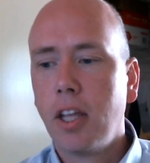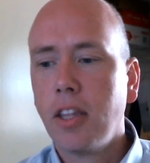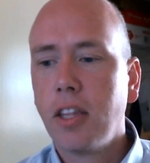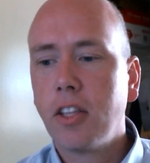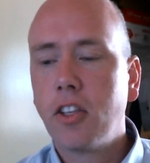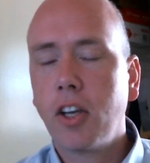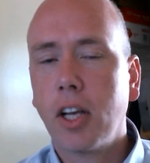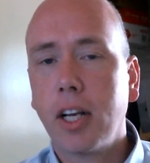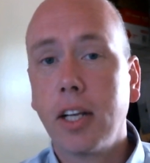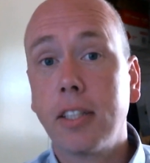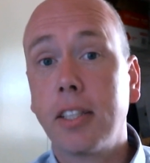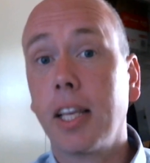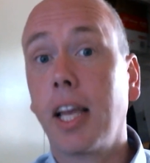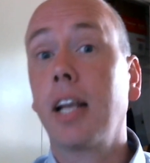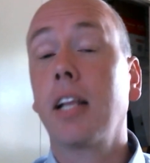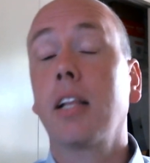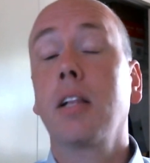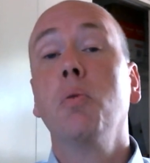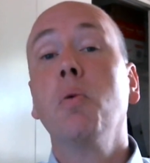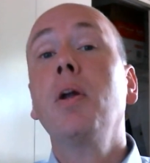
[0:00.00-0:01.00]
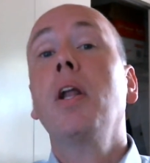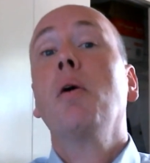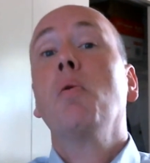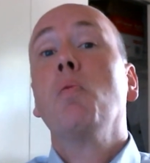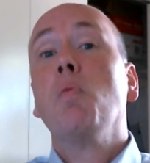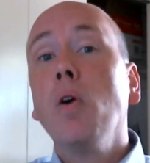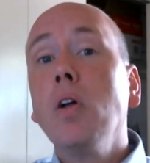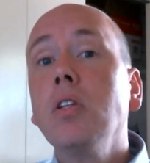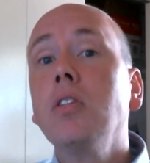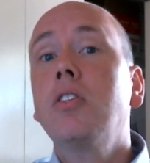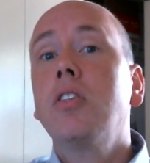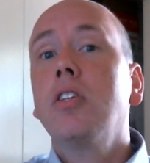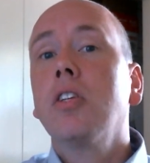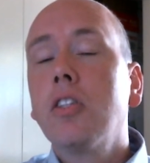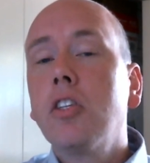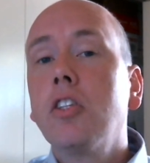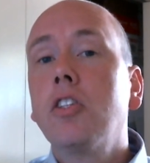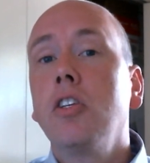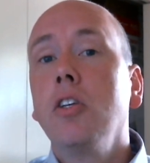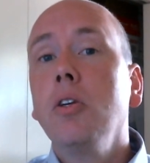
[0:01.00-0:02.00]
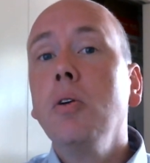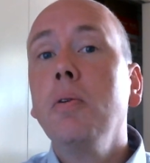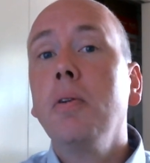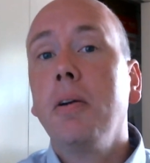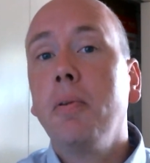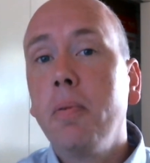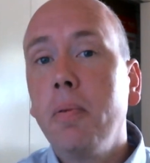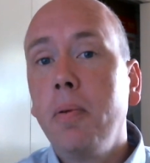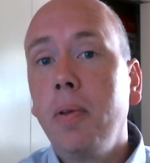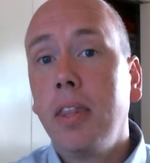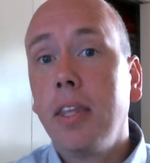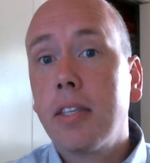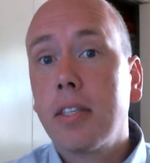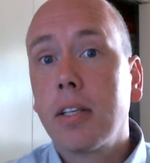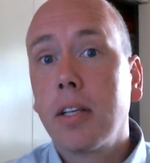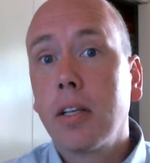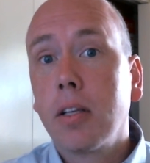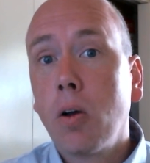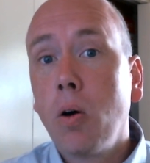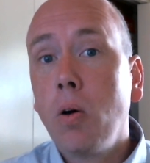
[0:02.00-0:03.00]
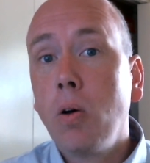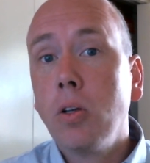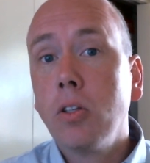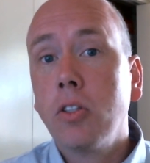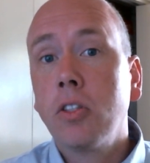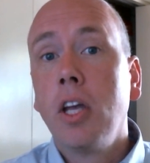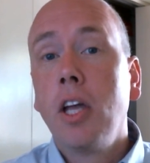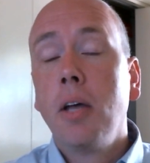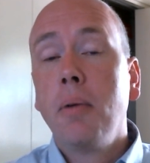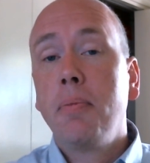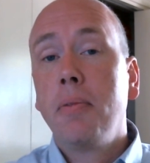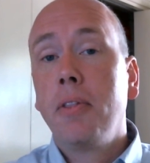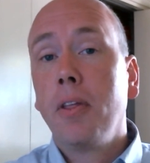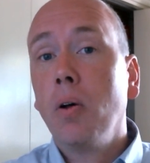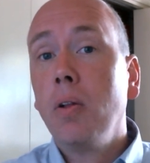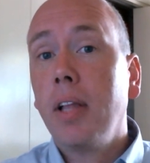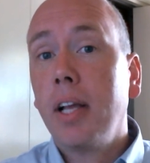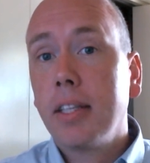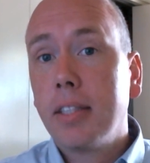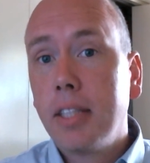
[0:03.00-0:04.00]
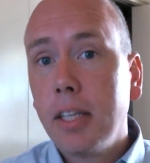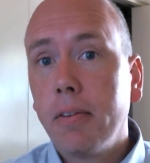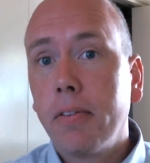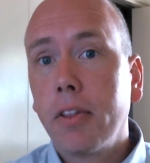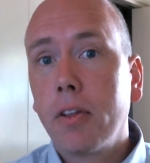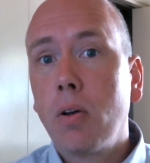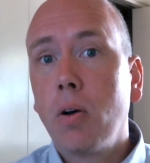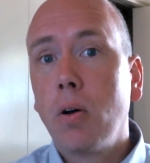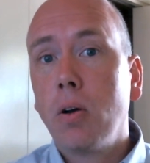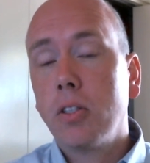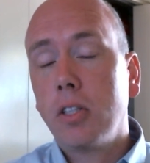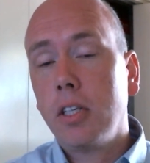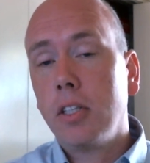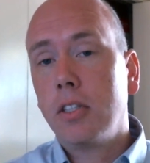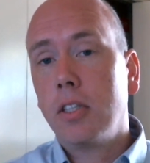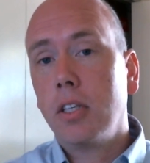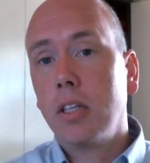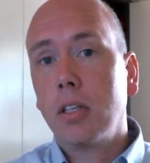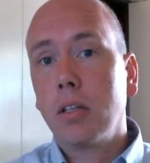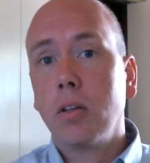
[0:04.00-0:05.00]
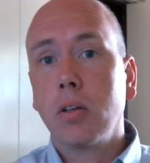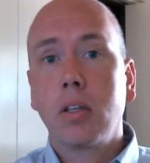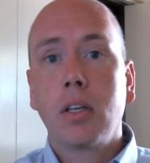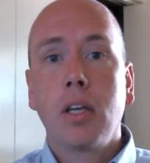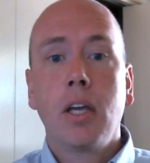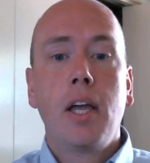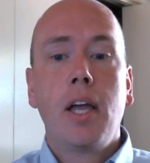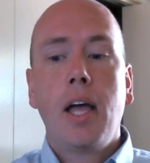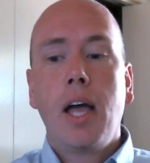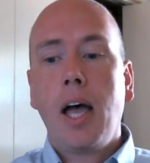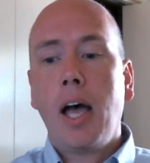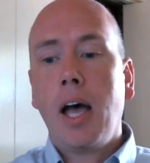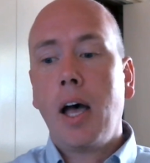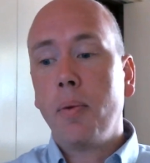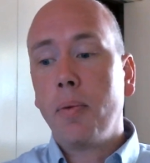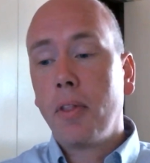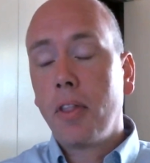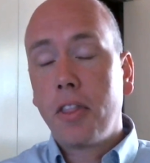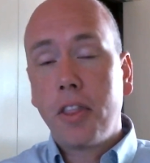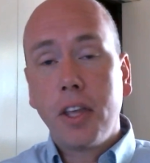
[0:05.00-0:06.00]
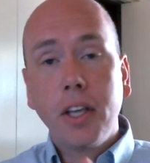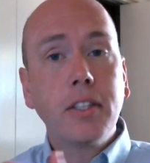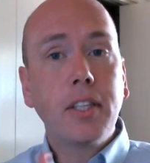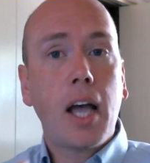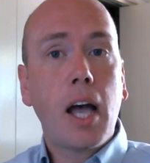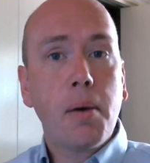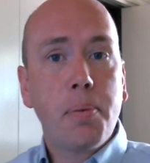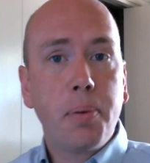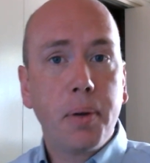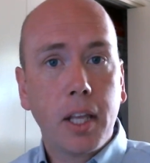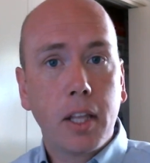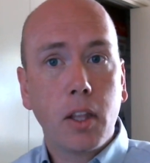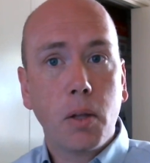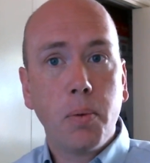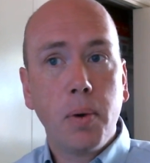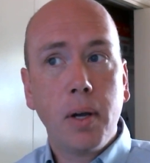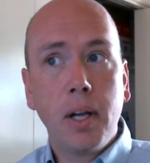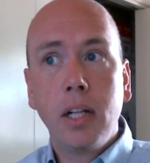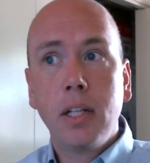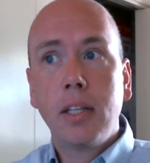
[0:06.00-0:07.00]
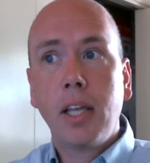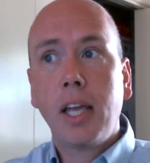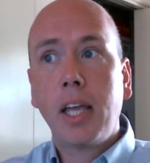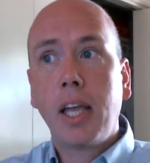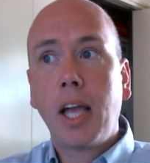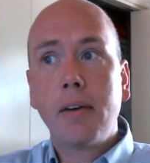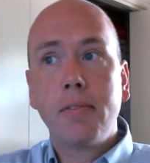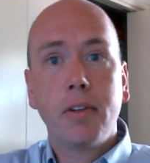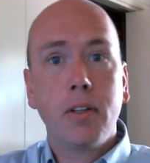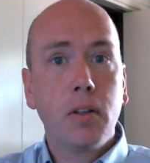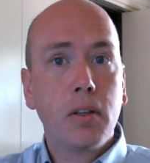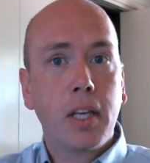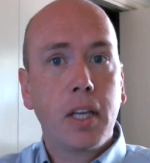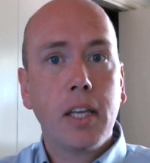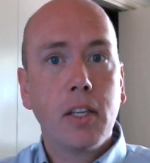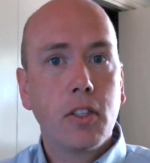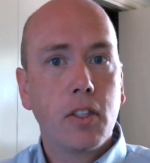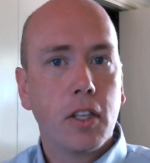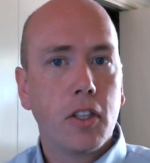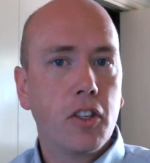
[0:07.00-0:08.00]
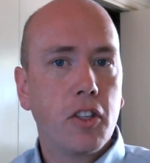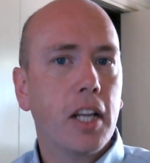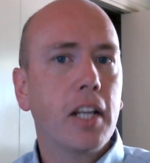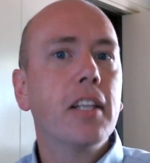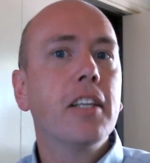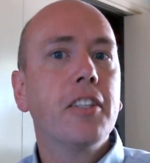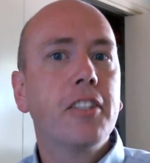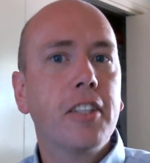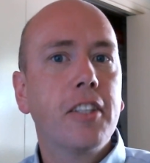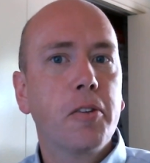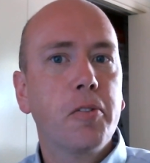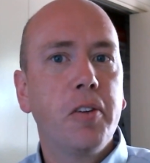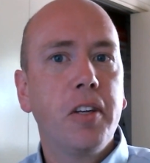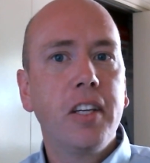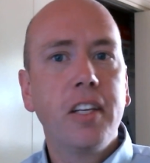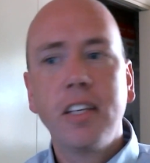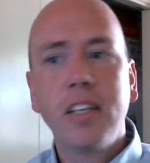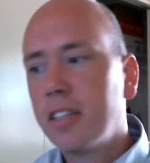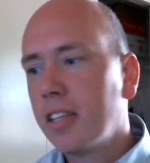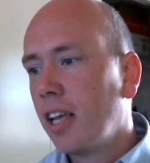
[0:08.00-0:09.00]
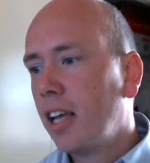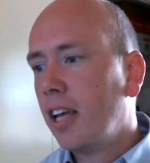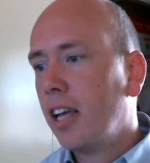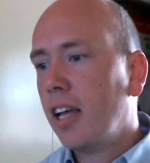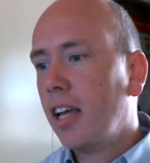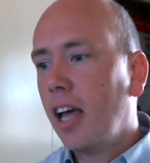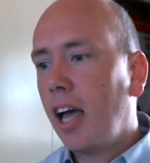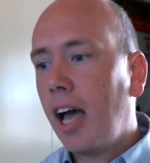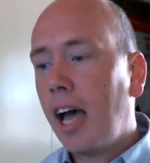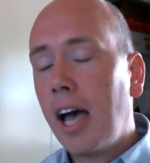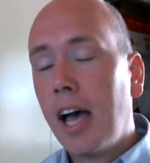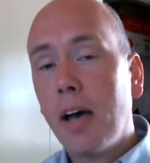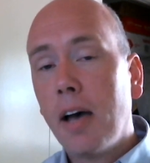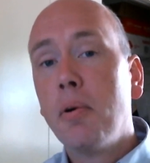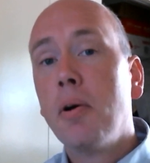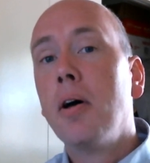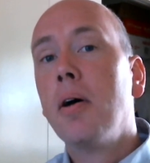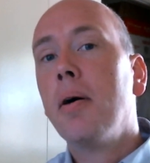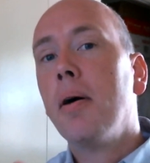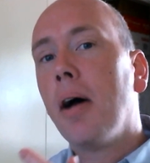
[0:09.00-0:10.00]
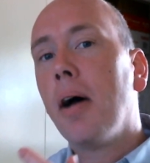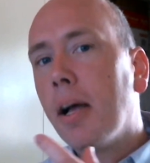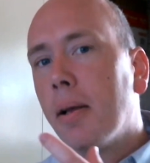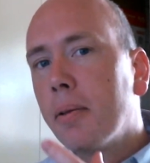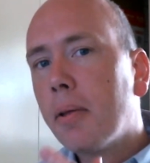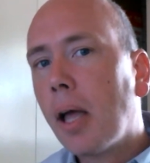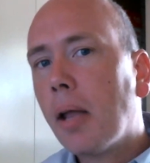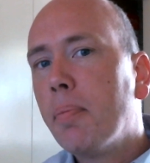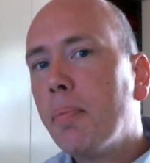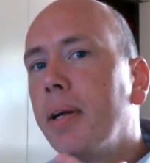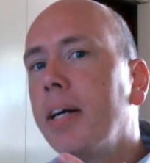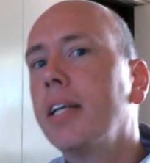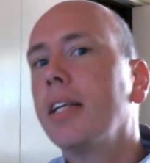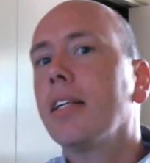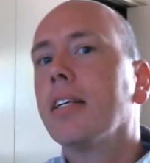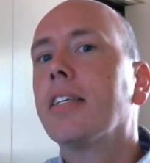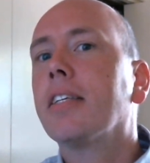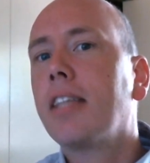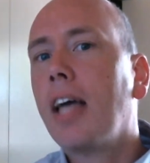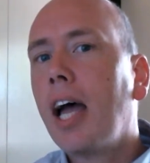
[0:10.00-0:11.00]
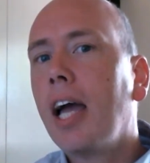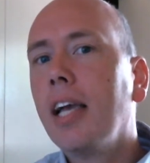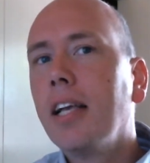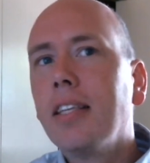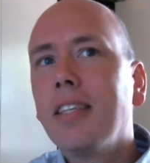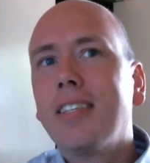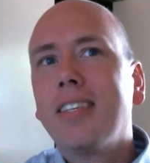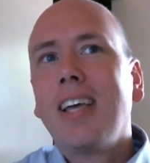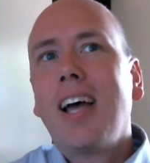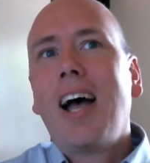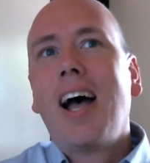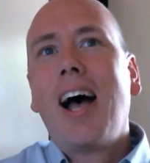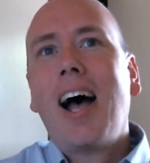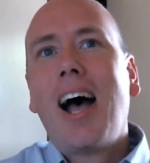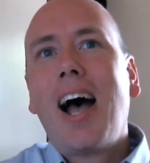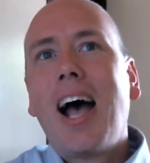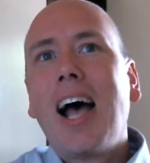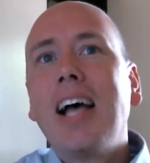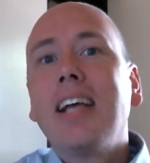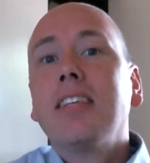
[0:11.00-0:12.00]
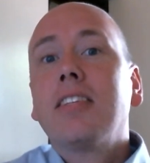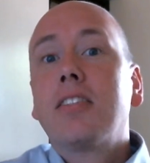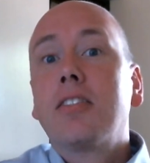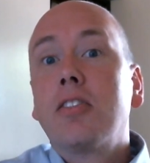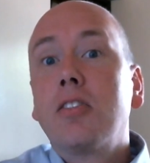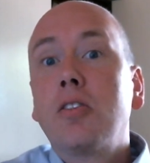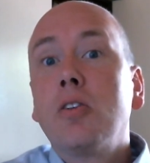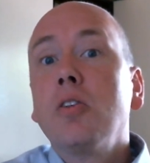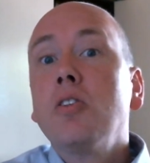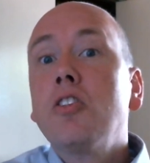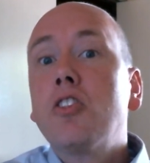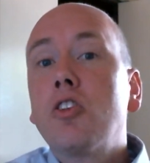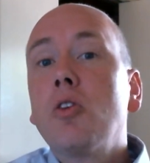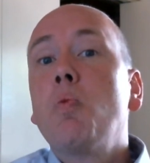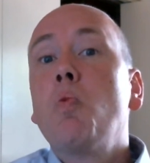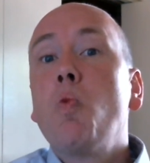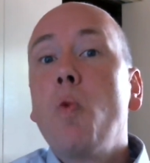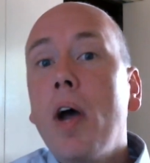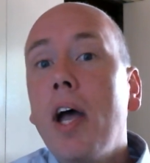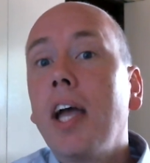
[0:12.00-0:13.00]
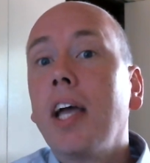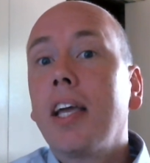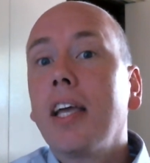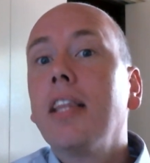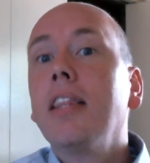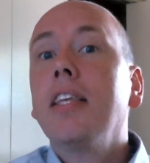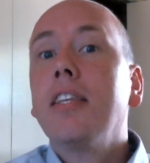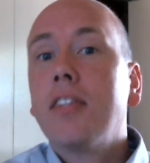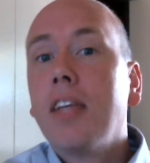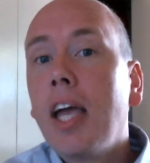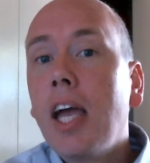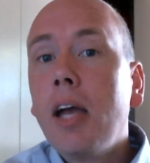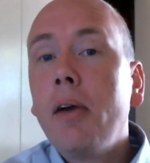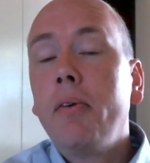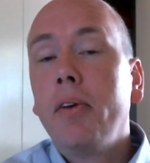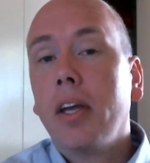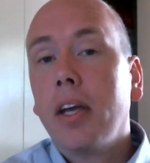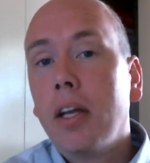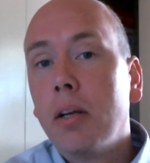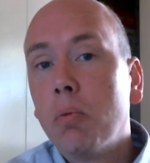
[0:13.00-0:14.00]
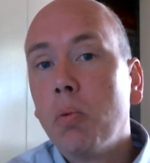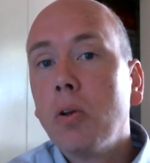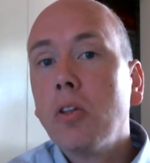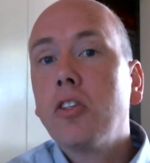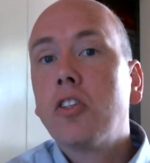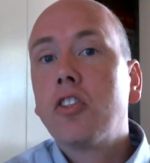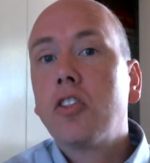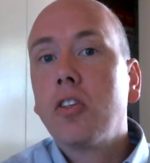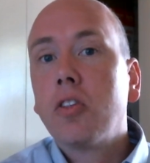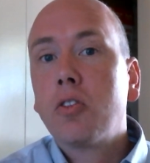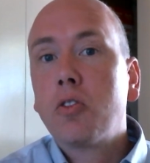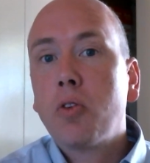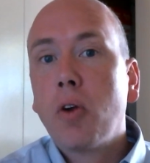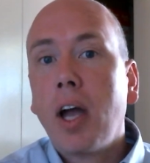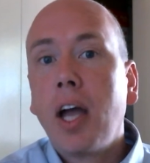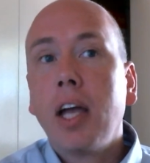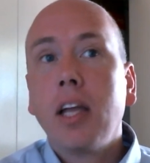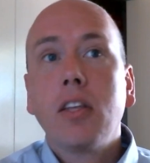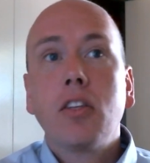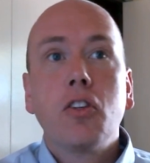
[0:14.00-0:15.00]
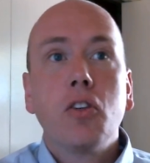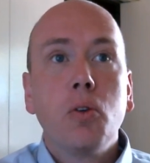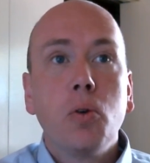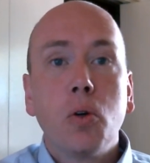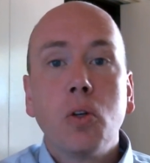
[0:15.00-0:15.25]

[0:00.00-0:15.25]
generalist article. What I want to do with this course, the whole idea of the course is that, look, things are happening in the world. Hey, have a look. Here's the journalistic readings. And political science has done some work in this area and wants to try to